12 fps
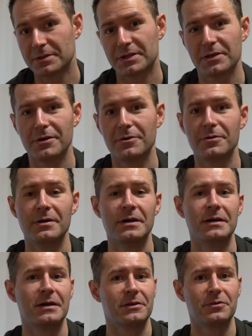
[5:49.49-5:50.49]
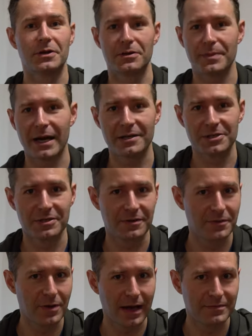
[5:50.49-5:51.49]
So you can imagine
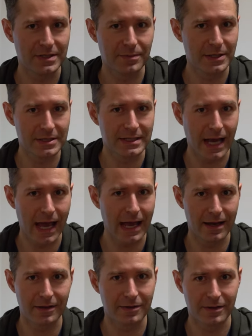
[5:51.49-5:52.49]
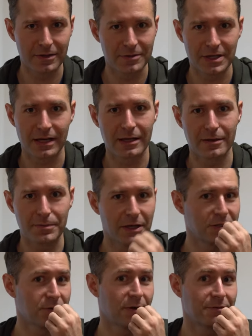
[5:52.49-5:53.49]
if you have somebody's head that you're taking a
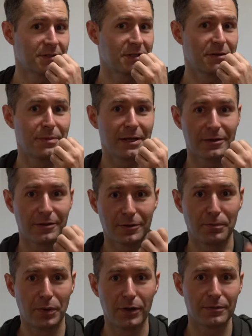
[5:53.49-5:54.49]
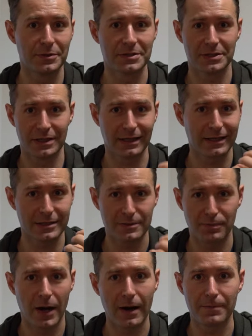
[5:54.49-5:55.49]
picture of, it's going to make it look bulbous and like it's
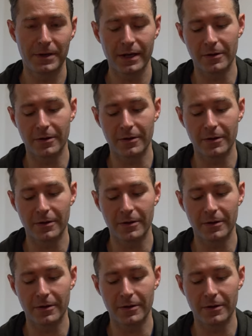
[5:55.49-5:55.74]
popping